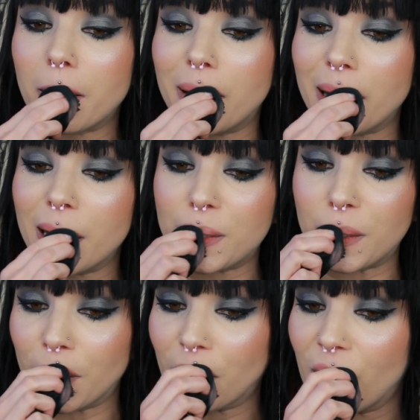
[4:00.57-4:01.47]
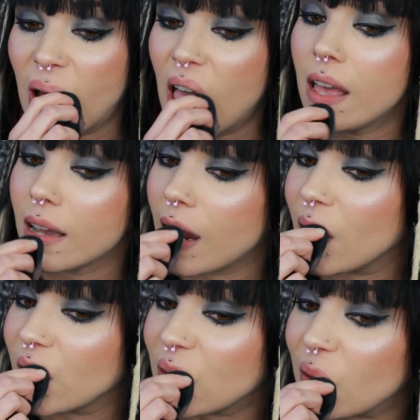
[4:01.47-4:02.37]
me a minute to
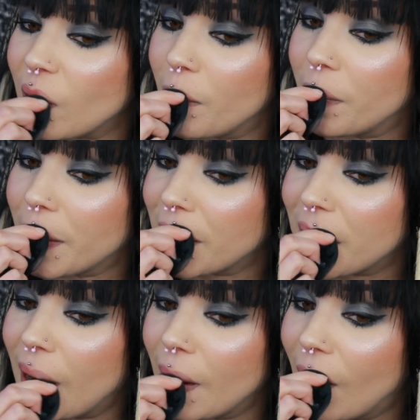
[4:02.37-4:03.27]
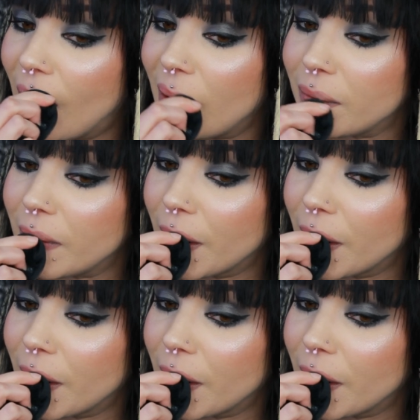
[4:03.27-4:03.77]
kind of scrub this guy off